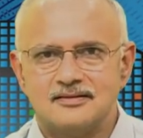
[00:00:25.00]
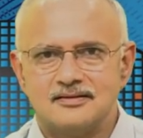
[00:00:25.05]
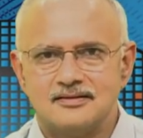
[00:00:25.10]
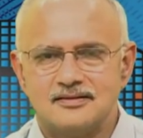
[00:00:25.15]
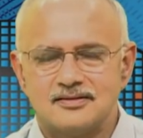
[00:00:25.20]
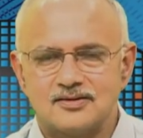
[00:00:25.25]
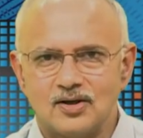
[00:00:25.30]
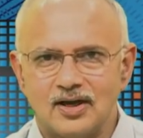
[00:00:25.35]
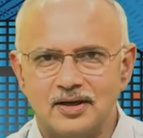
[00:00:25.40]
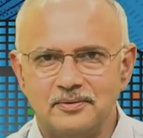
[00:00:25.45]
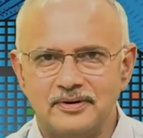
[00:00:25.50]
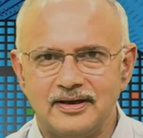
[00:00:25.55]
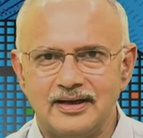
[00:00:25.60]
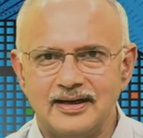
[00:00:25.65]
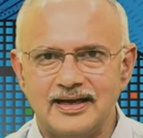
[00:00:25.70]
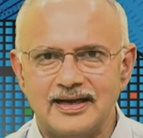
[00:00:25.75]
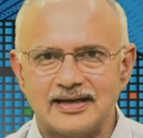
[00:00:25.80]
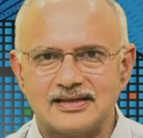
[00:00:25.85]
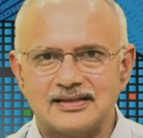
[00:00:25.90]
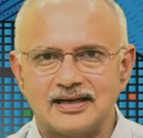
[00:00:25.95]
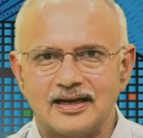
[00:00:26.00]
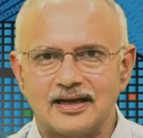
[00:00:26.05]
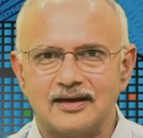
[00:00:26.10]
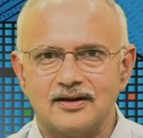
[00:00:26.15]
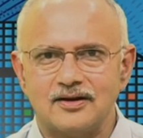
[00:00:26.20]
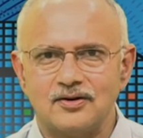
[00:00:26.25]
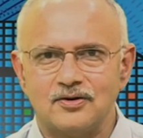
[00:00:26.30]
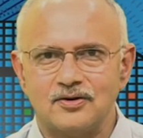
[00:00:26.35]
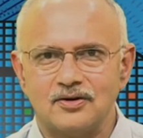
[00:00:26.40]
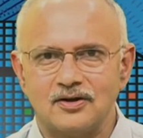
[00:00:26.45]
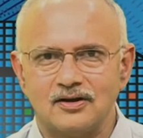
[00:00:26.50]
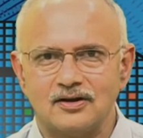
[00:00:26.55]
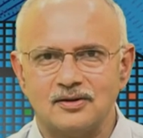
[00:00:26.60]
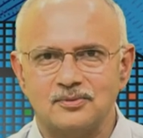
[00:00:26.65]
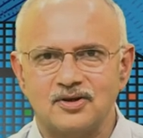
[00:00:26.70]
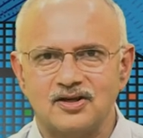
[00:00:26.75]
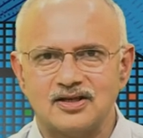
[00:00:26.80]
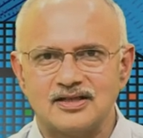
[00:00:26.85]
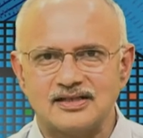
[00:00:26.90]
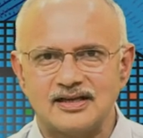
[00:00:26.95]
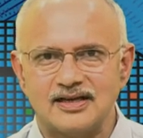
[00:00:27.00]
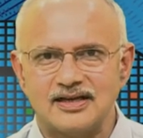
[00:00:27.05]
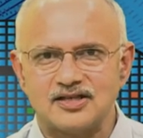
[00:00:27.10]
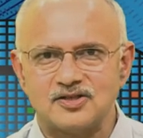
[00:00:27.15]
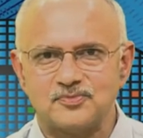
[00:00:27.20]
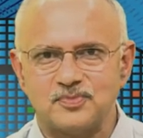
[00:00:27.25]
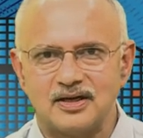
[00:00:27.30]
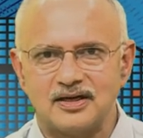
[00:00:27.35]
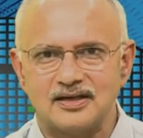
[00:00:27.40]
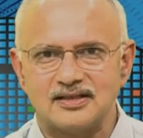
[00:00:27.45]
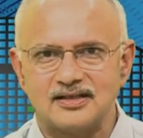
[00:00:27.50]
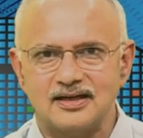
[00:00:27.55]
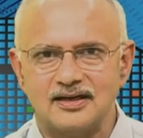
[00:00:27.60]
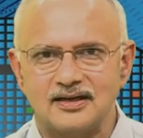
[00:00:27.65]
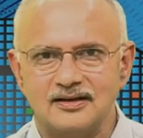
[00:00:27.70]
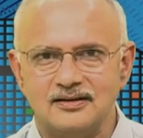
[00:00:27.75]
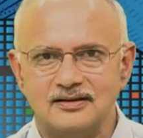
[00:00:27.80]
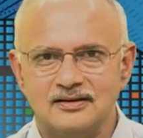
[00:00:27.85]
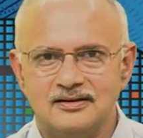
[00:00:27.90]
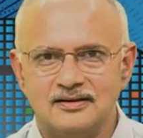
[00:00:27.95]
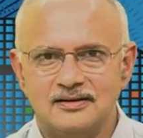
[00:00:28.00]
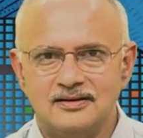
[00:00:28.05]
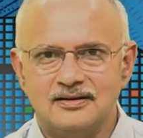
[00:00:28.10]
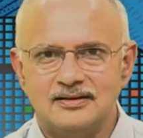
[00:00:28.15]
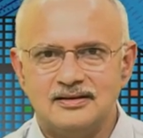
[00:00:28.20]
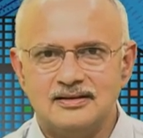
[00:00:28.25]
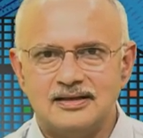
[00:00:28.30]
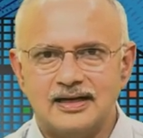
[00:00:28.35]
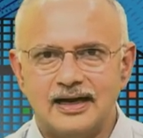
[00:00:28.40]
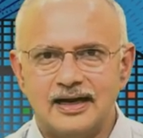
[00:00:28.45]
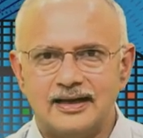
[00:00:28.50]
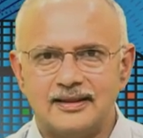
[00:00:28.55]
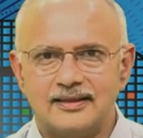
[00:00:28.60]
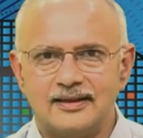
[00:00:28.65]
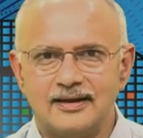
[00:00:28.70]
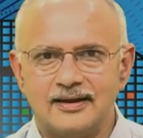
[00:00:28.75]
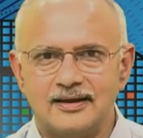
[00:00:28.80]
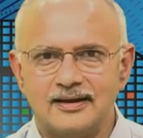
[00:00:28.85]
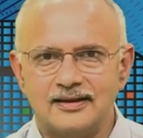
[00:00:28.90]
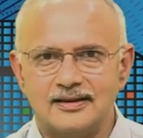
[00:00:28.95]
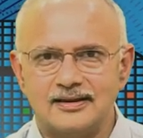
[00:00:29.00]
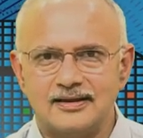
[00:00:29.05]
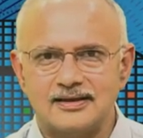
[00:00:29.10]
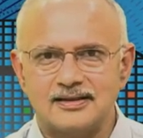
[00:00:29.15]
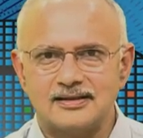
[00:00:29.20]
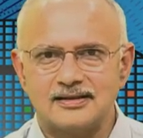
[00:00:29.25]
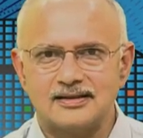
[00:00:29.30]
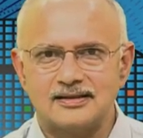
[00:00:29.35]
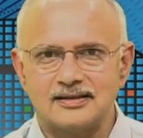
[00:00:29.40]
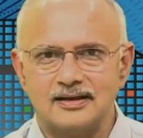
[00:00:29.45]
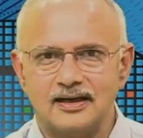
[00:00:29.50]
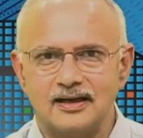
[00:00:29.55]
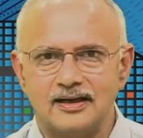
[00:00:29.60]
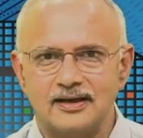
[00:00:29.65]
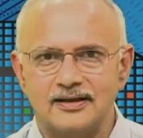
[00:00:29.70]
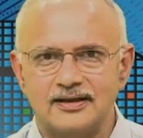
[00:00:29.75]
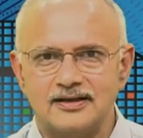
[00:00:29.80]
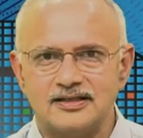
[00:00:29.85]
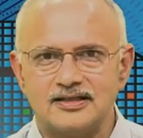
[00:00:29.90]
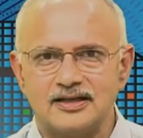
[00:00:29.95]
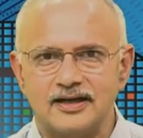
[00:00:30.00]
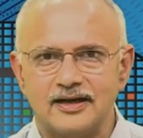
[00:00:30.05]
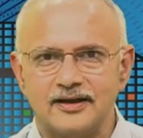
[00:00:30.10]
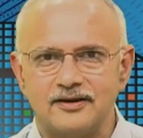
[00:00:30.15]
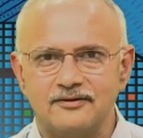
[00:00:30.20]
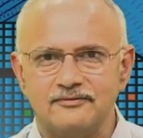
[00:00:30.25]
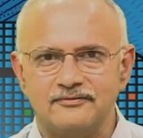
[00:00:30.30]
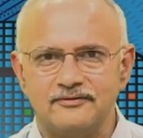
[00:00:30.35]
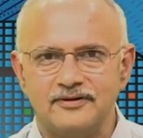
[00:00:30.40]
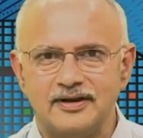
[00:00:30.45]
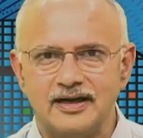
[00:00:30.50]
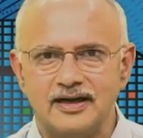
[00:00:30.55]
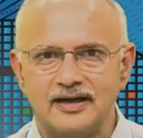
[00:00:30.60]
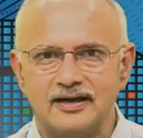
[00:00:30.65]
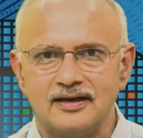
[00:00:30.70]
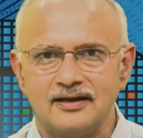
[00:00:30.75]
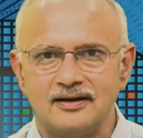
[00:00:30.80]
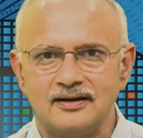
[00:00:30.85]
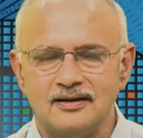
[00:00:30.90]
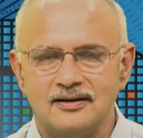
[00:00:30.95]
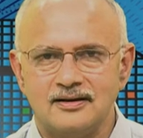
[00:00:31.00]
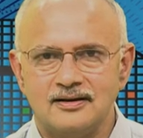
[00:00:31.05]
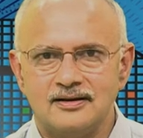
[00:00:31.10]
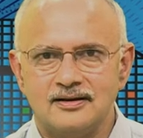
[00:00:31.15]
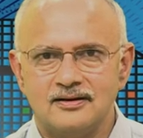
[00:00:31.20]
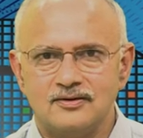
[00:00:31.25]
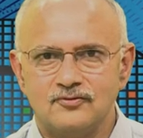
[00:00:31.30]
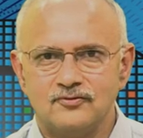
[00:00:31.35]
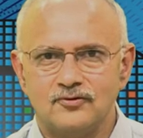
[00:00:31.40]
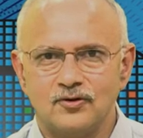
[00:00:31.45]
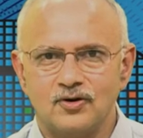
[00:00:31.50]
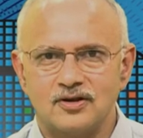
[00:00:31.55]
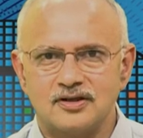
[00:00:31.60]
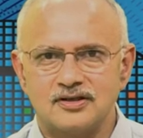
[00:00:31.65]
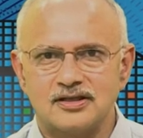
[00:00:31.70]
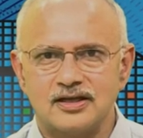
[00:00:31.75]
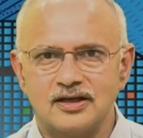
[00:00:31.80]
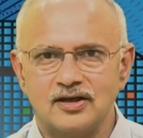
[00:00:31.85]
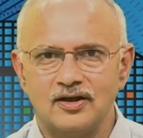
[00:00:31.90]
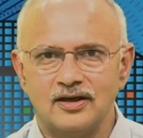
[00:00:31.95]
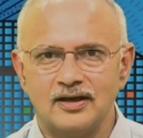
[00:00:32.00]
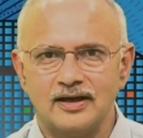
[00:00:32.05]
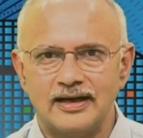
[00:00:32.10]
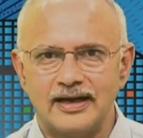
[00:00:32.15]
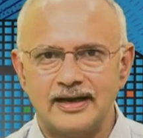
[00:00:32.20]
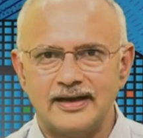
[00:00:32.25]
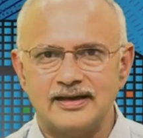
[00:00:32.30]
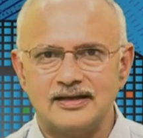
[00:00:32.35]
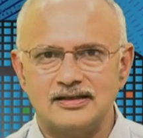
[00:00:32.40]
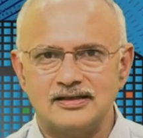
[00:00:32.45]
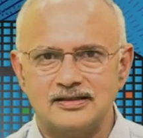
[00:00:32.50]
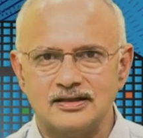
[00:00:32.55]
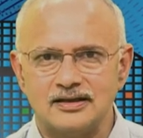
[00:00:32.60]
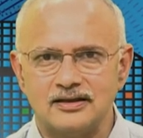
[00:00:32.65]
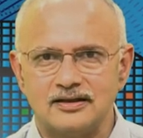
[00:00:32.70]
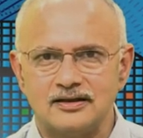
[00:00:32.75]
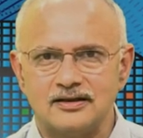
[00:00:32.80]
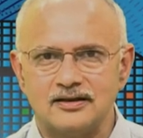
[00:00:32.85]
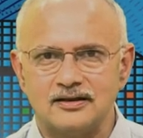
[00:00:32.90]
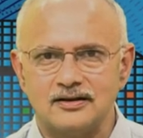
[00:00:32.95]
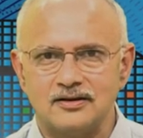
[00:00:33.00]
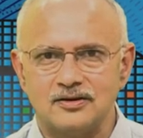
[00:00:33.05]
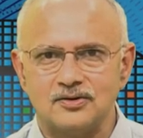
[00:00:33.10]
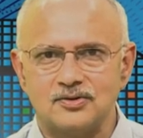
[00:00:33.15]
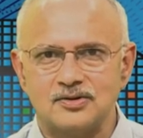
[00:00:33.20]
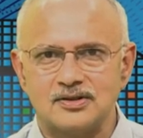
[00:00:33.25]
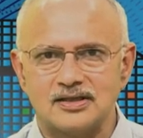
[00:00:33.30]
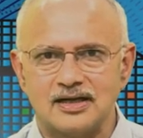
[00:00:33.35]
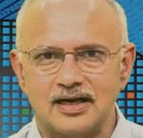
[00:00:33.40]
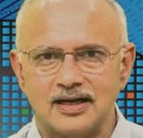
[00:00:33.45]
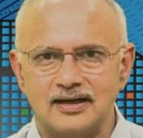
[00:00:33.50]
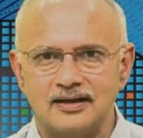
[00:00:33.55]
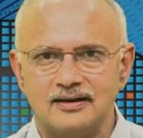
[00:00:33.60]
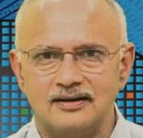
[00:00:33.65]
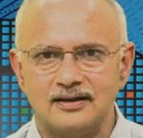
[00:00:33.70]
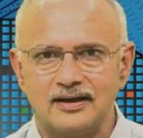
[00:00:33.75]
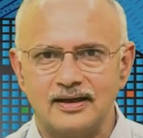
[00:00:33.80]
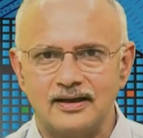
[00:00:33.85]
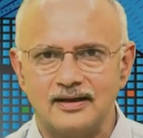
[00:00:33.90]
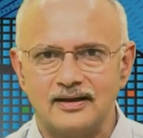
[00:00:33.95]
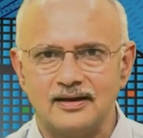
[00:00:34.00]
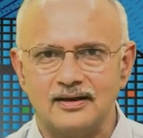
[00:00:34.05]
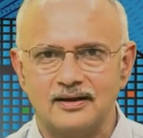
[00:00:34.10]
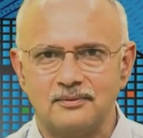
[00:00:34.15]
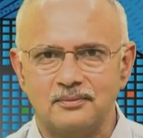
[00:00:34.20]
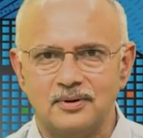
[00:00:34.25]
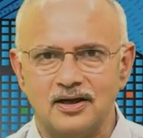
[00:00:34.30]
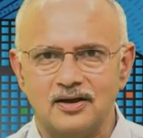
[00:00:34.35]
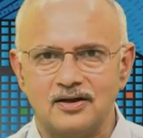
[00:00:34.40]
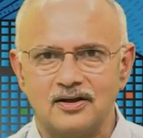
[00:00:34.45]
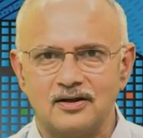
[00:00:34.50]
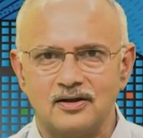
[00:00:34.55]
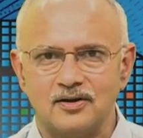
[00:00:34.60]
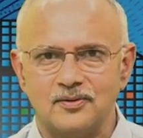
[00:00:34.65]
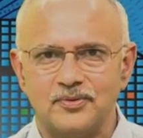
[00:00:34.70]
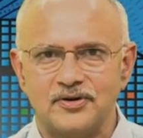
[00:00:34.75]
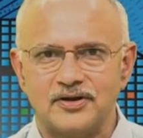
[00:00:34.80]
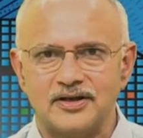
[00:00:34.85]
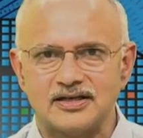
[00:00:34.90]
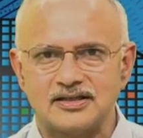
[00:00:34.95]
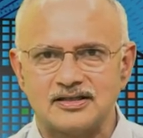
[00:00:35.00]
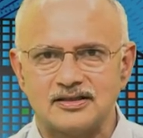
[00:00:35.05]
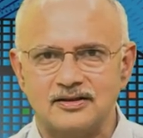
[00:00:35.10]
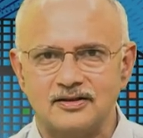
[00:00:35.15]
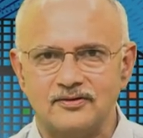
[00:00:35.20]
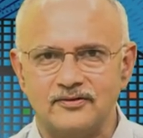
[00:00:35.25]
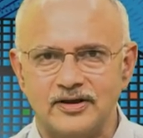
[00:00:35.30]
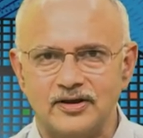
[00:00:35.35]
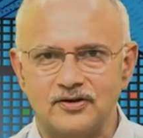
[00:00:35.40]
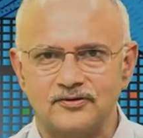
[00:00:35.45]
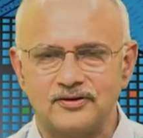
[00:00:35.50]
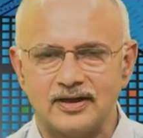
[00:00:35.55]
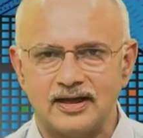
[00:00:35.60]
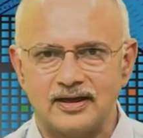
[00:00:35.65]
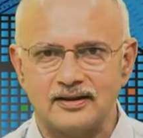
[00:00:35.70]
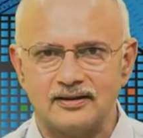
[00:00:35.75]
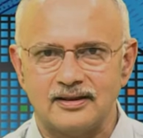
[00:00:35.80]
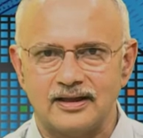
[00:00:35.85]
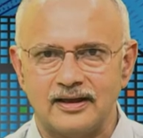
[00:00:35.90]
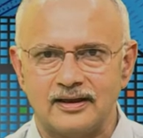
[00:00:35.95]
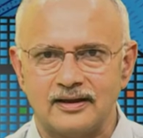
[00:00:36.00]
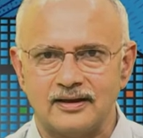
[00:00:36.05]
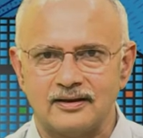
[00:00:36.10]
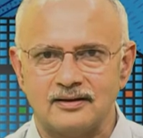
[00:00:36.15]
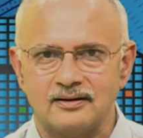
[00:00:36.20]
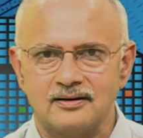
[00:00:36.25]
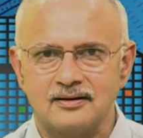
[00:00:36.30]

So, I'm really excited to talk about CS Pathshala. I think in this uh, initiative, we are focusing on getting children to start thinking about computational way of th- thinking.